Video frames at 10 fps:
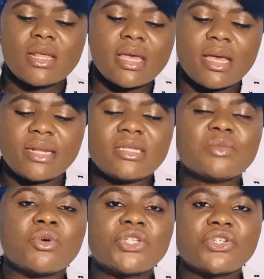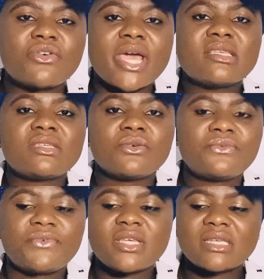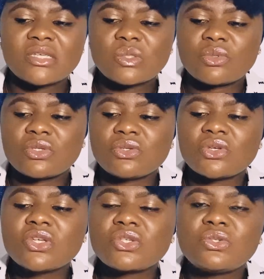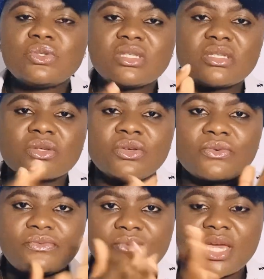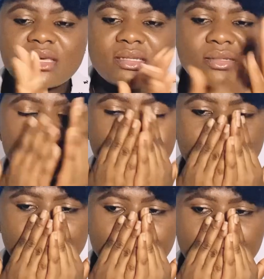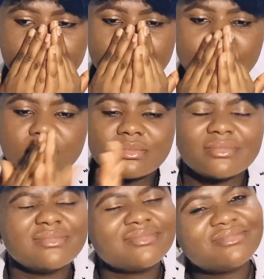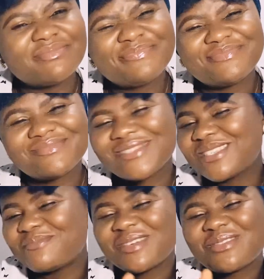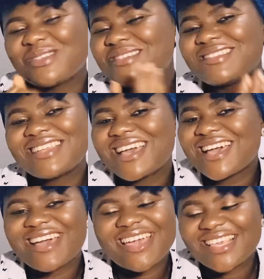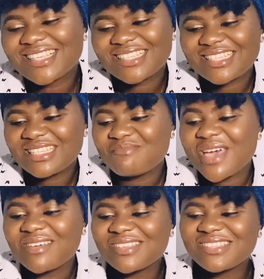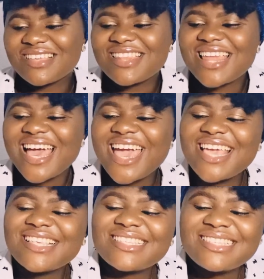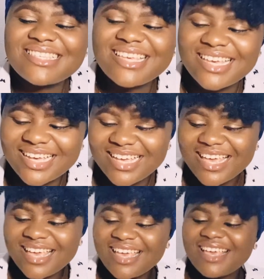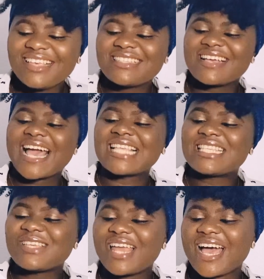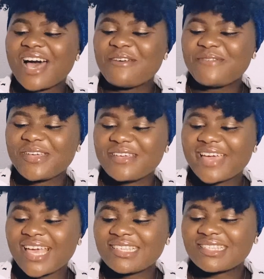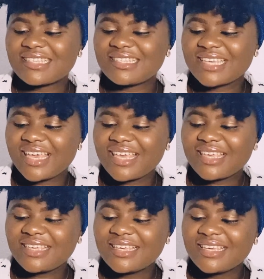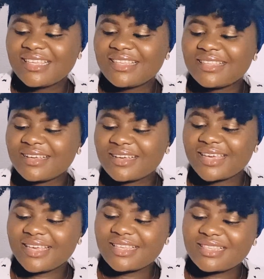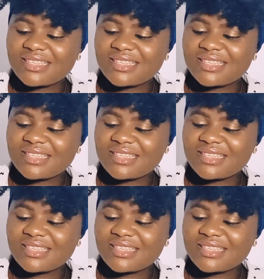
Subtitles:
And it moisturizes your face as well. So just use this on your face. It smells so nice. It smells so nice. So guys, this is all I have for you guys today. Okay.